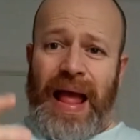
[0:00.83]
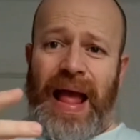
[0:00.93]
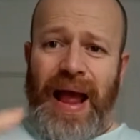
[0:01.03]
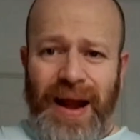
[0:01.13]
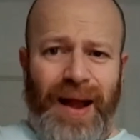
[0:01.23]

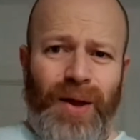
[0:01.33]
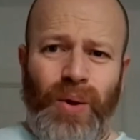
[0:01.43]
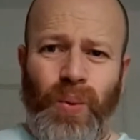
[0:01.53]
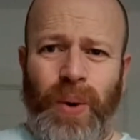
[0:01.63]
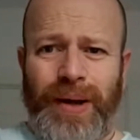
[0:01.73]
Hello,
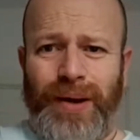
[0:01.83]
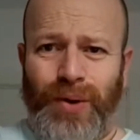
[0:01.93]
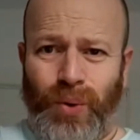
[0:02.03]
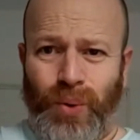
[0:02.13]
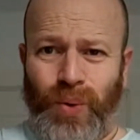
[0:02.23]
one and
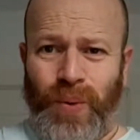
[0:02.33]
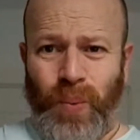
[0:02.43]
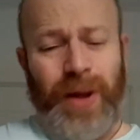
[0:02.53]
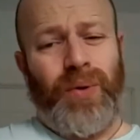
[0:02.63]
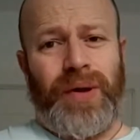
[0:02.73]
all, and
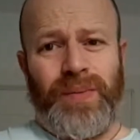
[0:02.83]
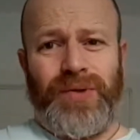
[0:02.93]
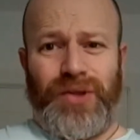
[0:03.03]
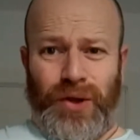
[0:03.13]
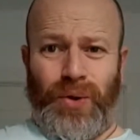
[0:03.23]
welcome
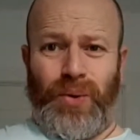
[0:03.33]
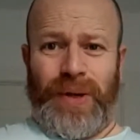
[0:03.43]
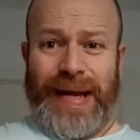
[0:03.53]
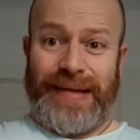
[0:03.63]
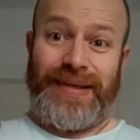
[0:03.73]
to
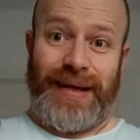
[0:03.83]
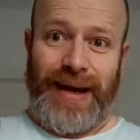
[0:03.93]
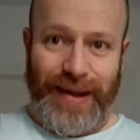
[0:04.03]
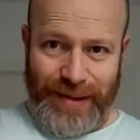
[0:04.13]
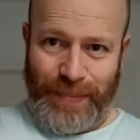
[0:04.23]
yet
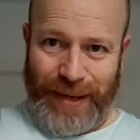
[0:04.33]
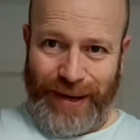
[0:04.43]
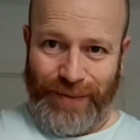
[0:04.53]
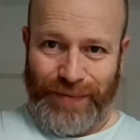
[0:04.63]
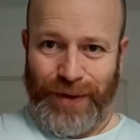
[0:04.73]
another
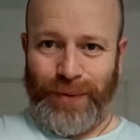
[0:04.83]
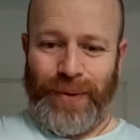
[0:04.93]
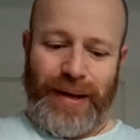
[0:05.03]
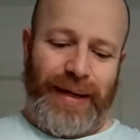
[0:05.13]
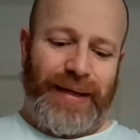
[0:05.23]
beer review.
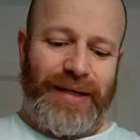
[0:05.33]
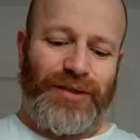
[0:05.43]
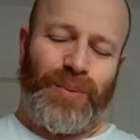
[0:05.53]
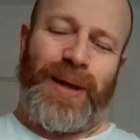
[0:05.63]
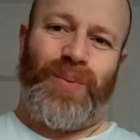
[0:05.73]
And in
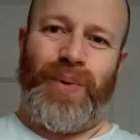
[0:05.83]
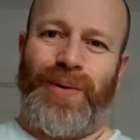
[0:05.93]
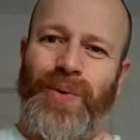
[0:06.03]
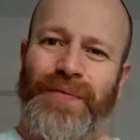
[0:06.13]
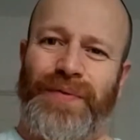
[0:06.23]
this one, we're
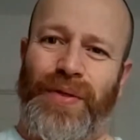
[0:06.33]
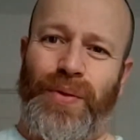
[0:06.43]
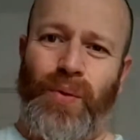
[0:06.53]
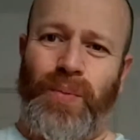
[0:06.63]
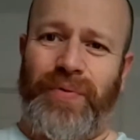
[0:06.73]
off to
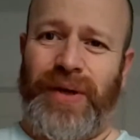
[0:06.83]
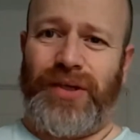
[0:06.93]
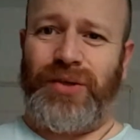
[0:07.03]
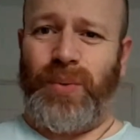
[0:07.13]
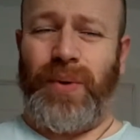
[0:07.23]

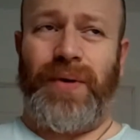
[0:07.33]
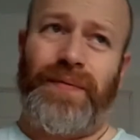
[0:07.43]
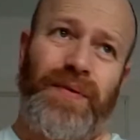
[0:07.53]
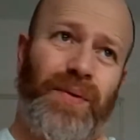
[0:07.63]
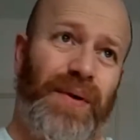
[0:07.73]
Thornbridge. We're
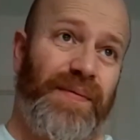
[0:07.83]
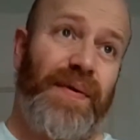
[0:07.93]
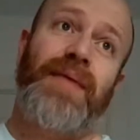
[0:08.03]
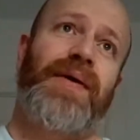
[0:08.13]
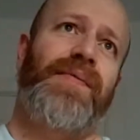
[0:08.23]
off to a
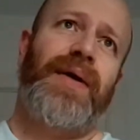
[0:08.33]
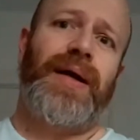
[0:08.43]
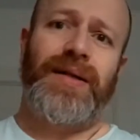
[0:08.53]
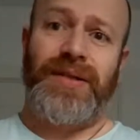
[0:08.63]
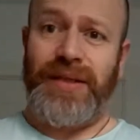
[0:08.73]
very, very
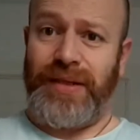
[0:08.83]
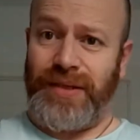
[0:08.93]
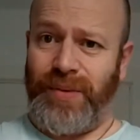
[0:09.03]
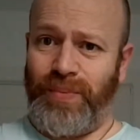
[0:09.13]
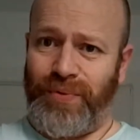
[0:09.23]

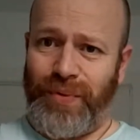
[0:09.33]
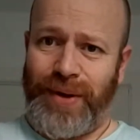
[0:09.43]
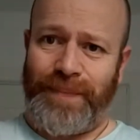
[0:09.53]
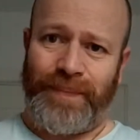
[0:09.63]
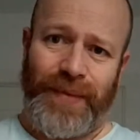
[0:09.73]
consistent
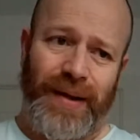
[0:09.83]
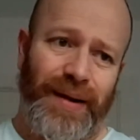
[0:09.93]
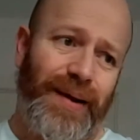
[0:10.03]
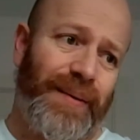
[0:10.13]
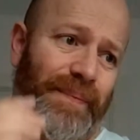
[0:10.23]
brewer,
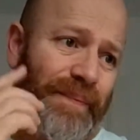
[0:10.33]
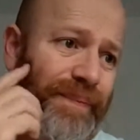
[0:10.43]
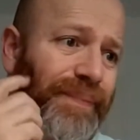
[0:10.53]
um,